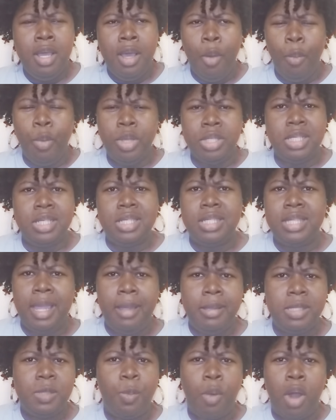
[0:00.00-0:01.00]
was the
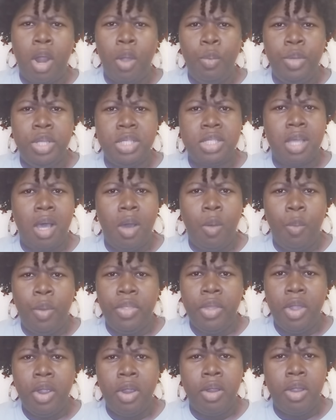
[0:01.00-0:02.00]
same spark we saw
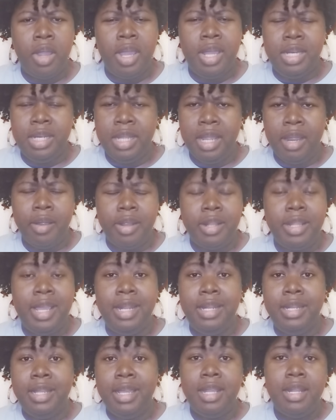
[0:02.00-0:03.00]
with her and Derek. They
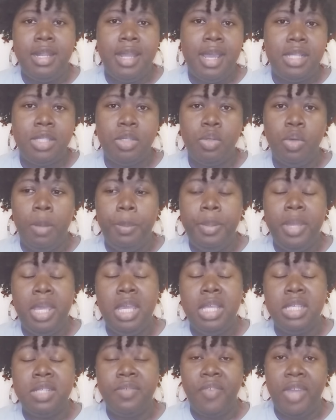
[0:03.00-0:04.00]
did that to
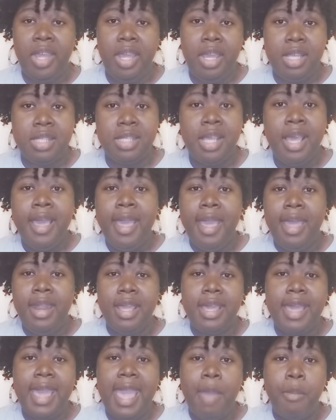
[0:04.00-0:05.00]
appease fans and
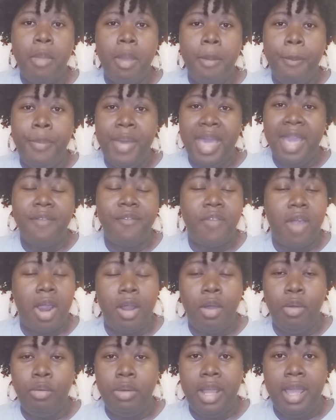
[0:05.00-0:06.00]
it came and backfired
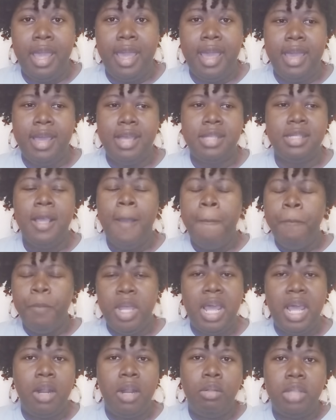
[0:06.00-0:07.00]
on their ass.
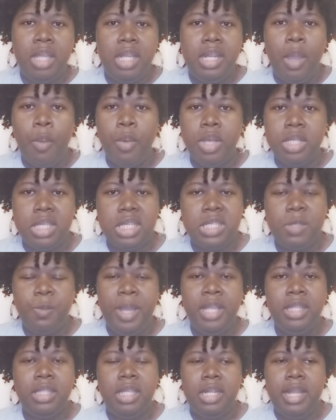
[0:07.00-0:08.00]
And I don't think they was
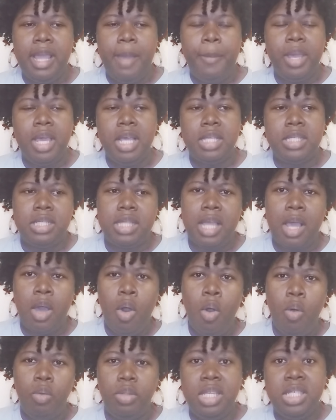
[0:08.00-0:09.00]
expecting that because it's like,
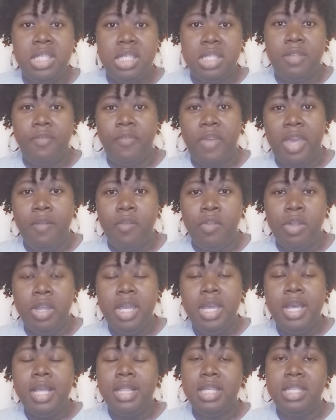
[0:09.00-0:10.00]
oh, this is the
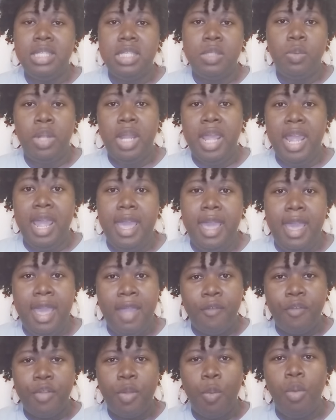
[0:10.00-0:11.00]
favorite. This is what
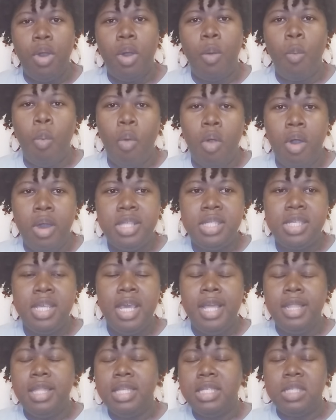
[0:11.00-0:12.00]
everyone wants.
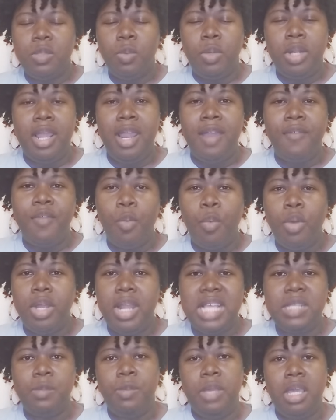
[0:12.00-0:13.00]
This is what everyone
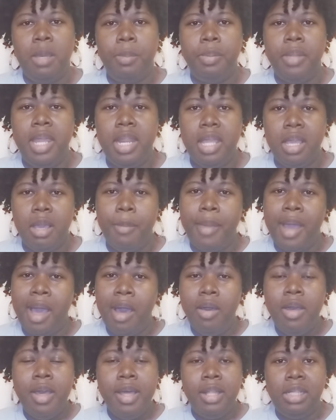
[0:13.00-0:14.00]
has been complaining
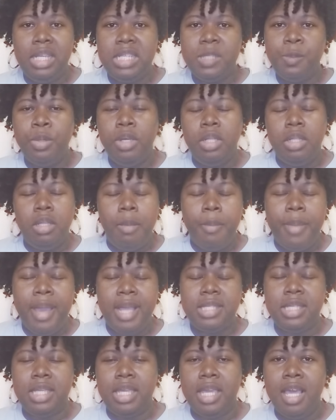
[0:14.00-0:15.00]
about. Let's put them
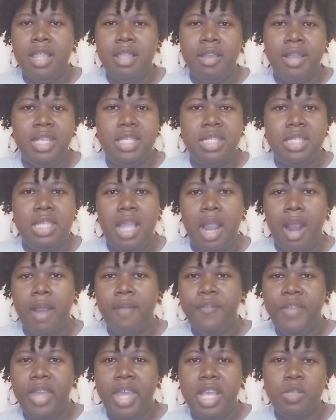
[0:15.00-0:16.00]
back together and see our
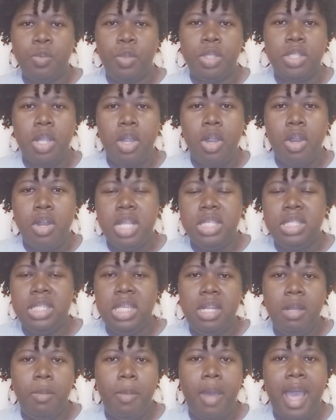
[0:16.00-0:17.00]
fans return and
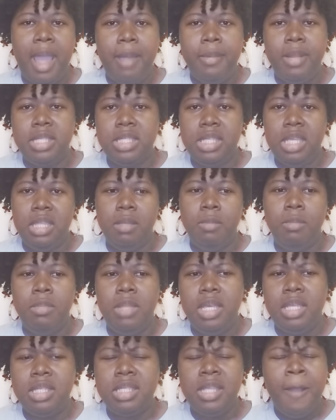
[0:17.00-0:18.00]
see them hype and see them
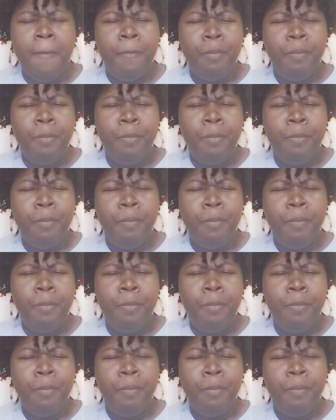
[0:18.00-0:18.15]
this.